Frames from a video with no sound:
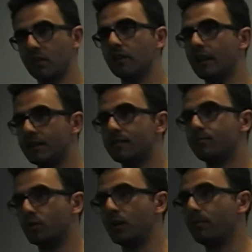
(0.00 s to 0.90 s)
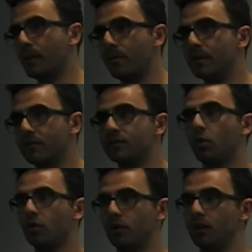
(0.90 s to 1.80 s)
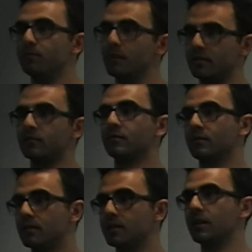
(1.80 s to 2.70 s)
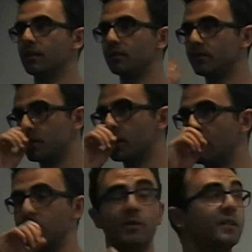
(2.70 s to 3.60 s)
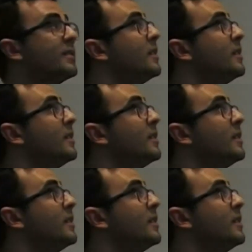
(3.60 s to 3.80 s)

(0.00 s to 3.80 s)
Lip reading: Let's put a little bit of salt on it, but still you can do it.